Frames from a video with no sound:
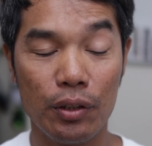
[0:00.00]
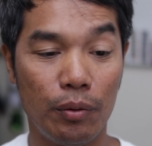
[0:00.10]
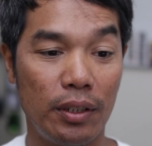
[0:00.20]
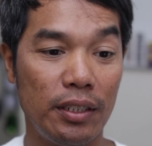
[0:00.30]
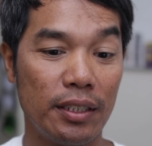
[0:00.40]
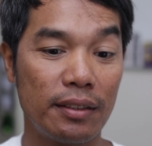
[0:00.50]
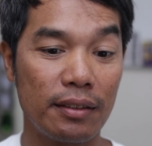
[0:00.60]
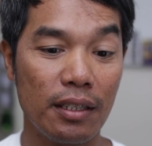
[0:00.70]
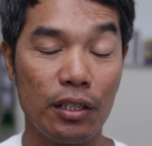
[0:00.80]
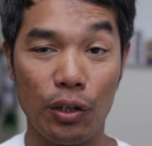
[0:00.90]
You want to just
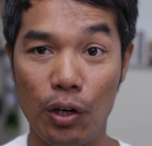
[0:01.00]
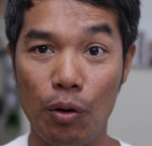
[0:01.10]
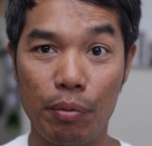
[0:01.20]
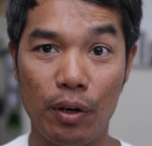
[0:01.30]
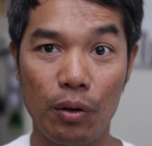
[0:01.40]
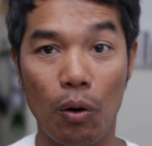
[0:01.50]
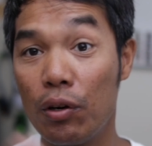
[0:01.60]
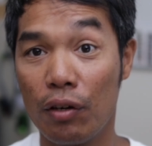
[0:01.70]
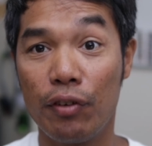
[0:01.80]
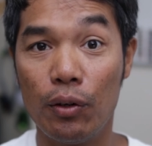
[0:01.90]
sync your GoPro or
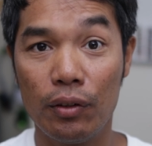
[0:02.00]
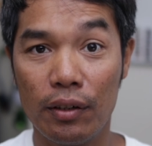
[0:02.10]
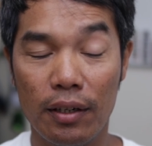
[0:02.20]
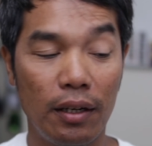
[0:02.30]
your phone